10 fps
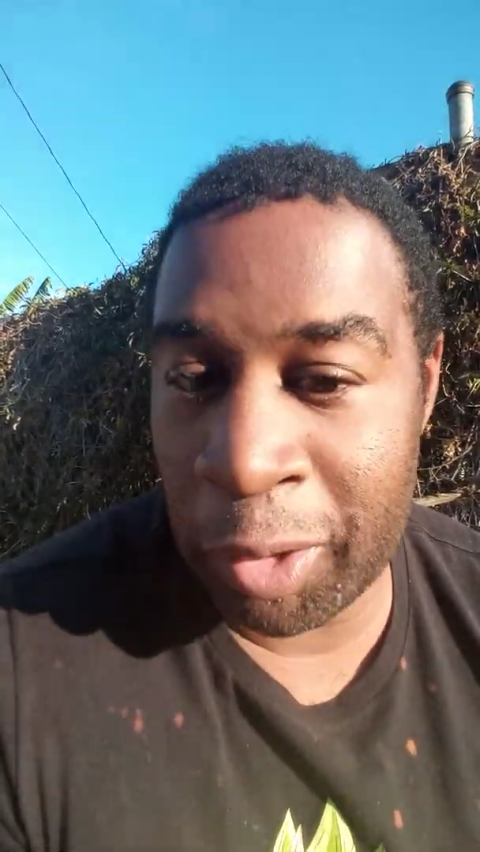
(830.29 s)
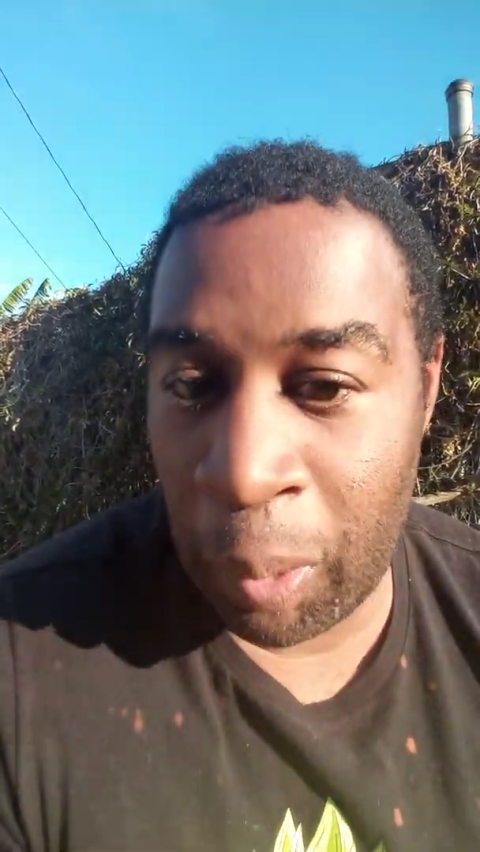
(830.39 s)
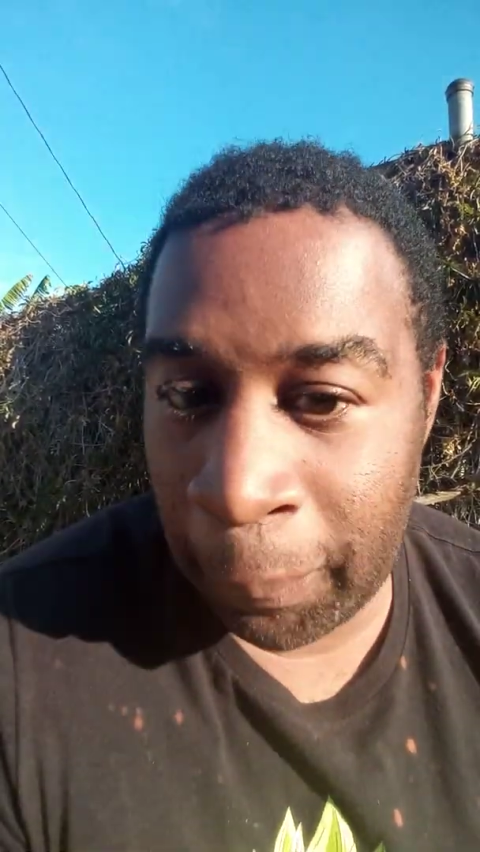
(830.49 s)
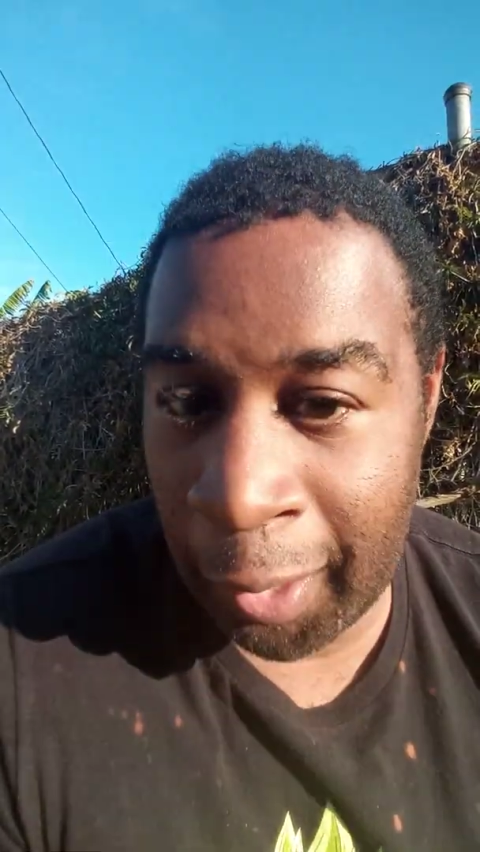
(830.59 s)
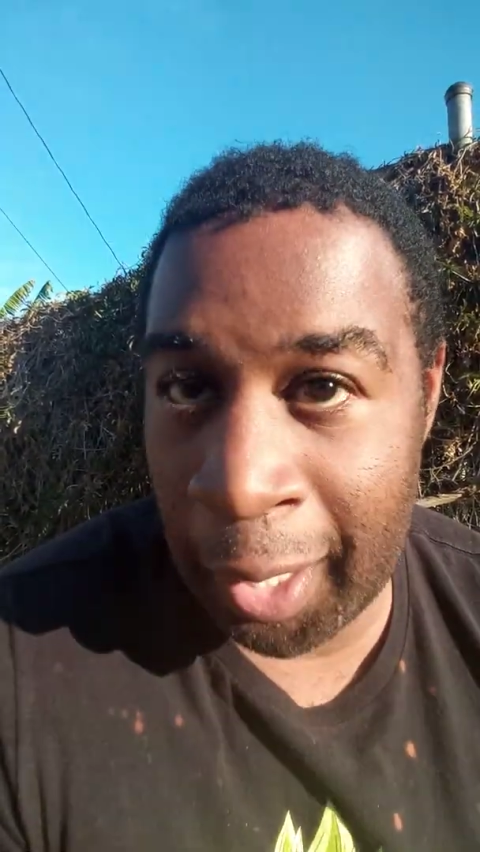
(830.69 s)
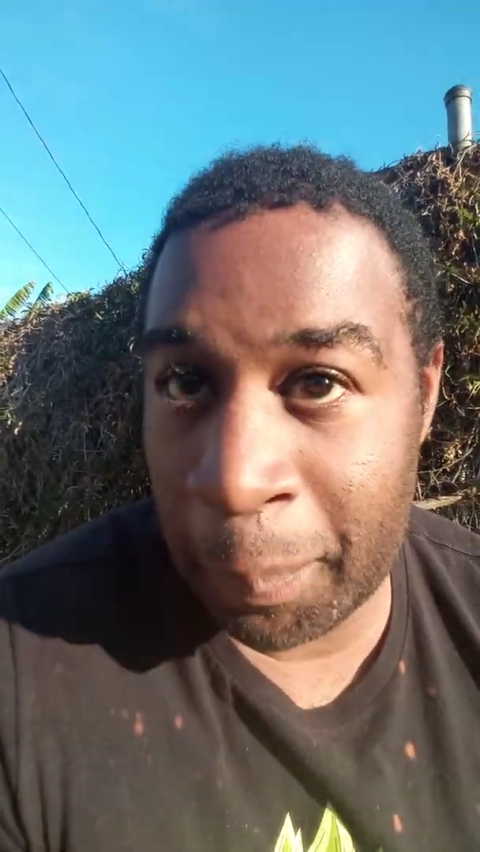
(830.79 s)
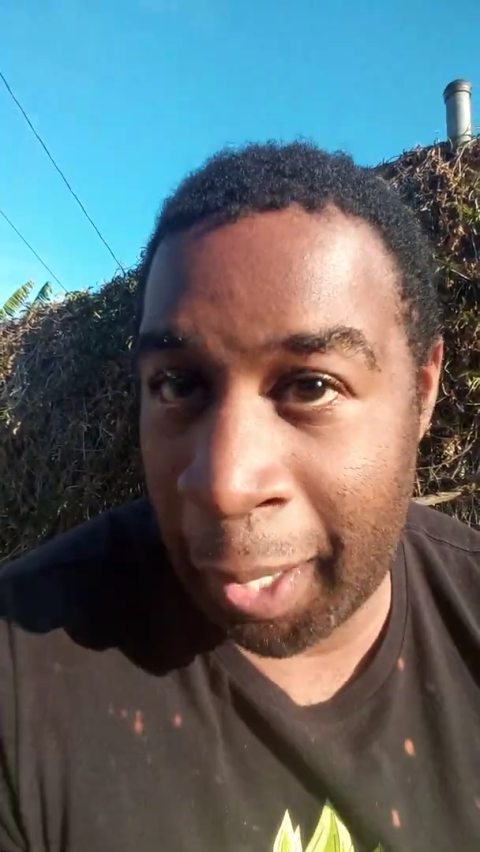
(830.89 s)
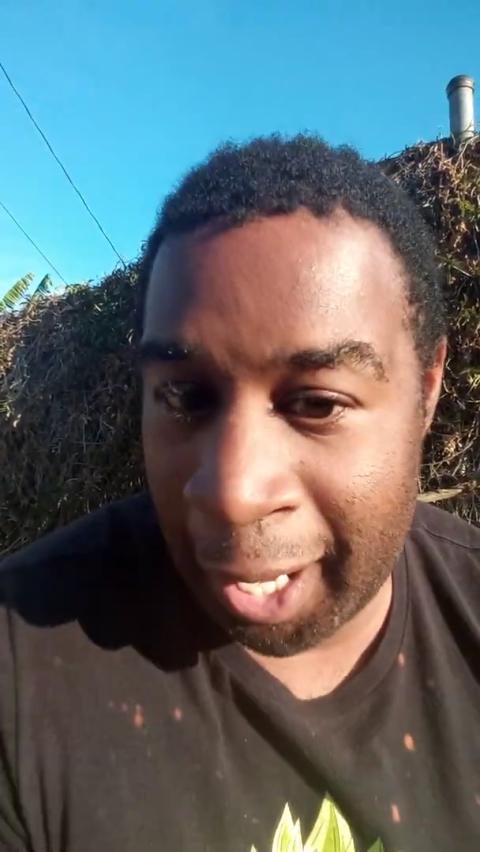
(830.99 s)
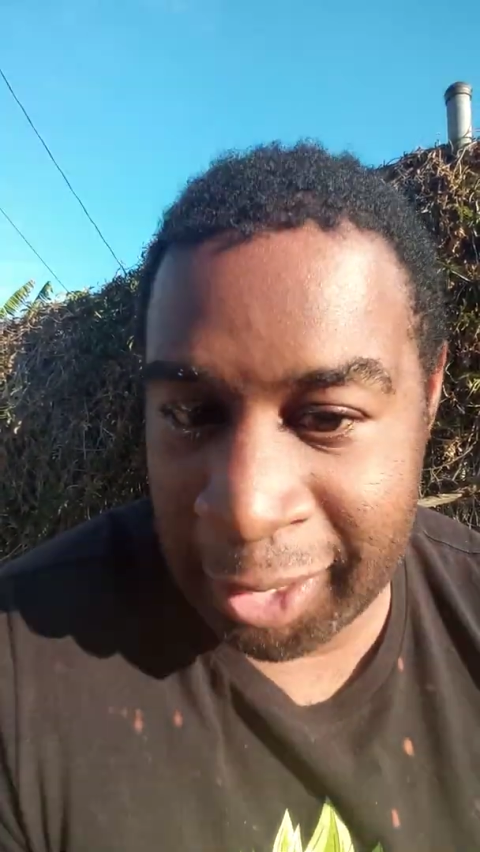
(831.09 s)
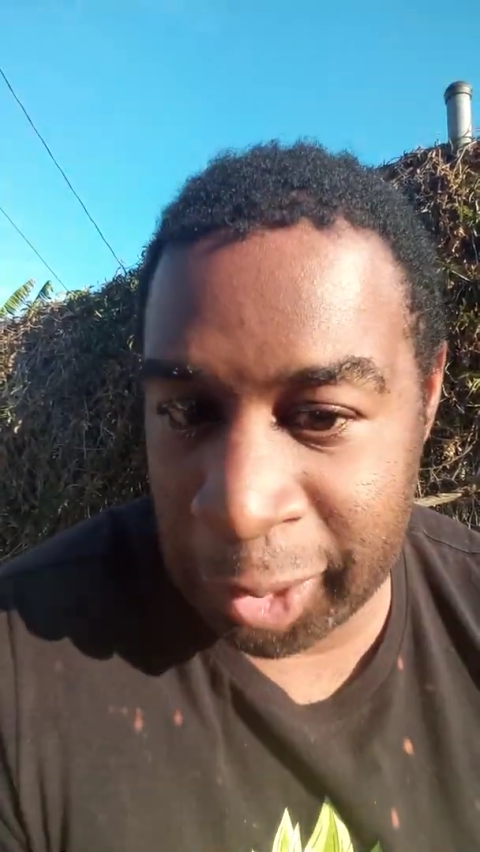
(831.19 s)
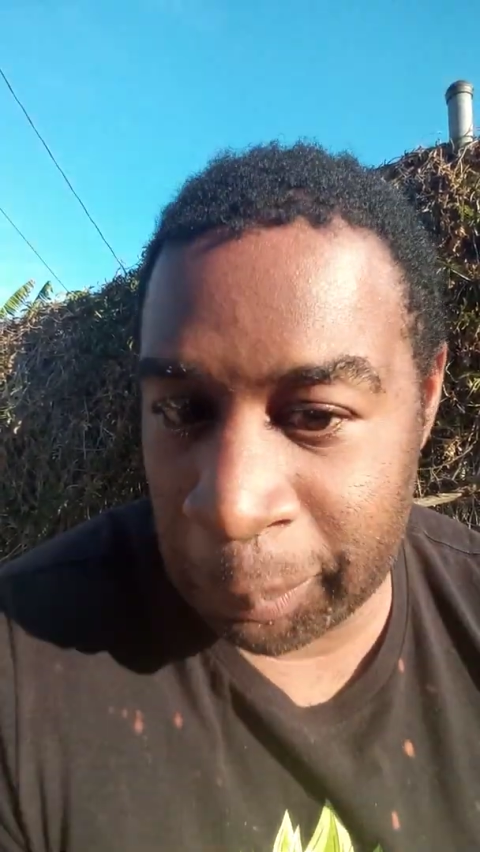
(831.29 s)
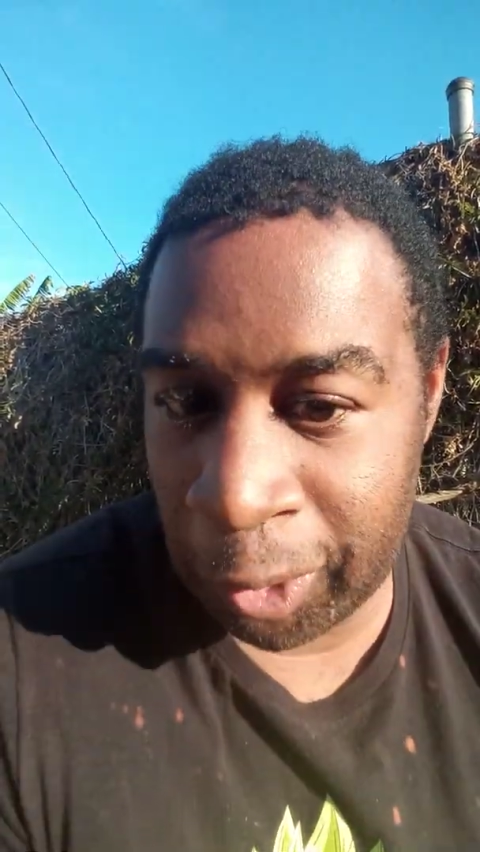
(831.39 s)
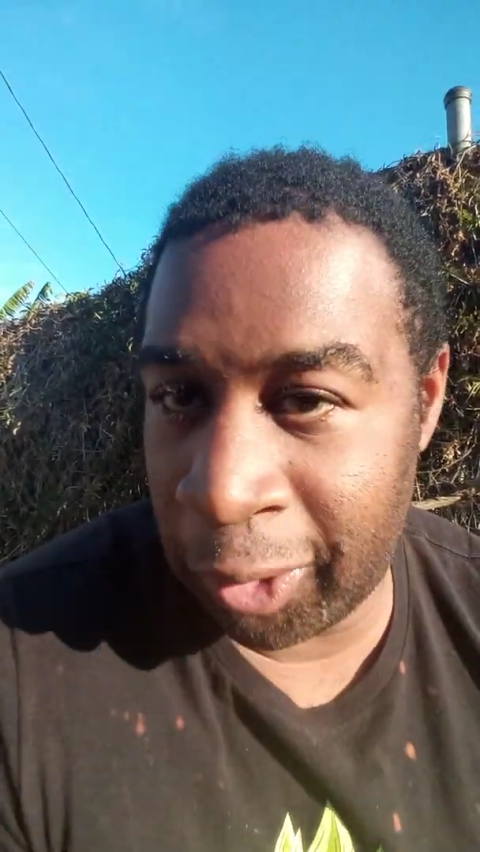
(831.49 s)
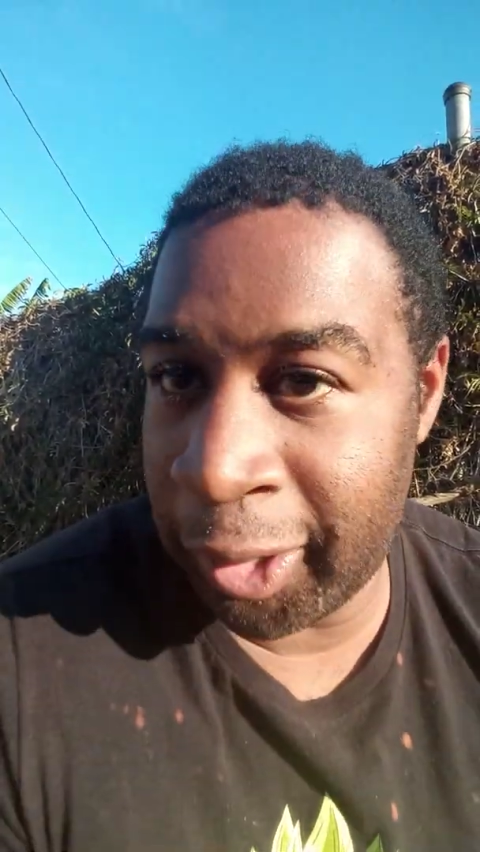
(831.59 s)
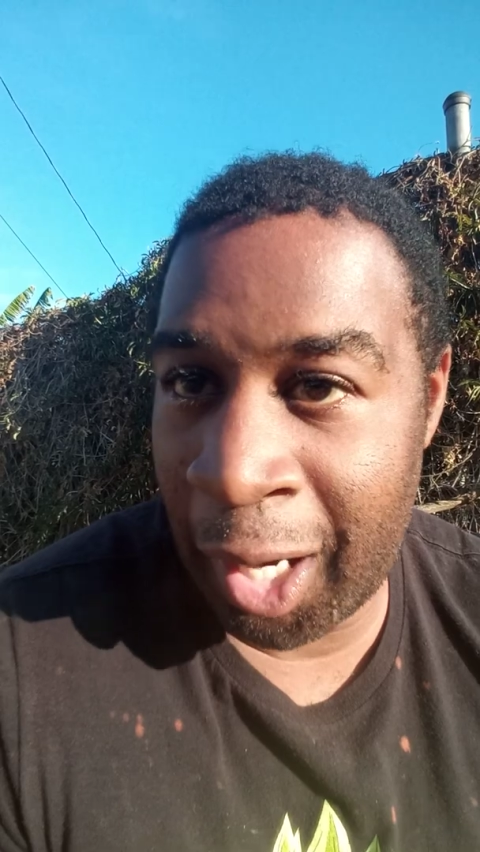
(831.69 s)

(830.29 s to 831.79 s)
When you played basketball in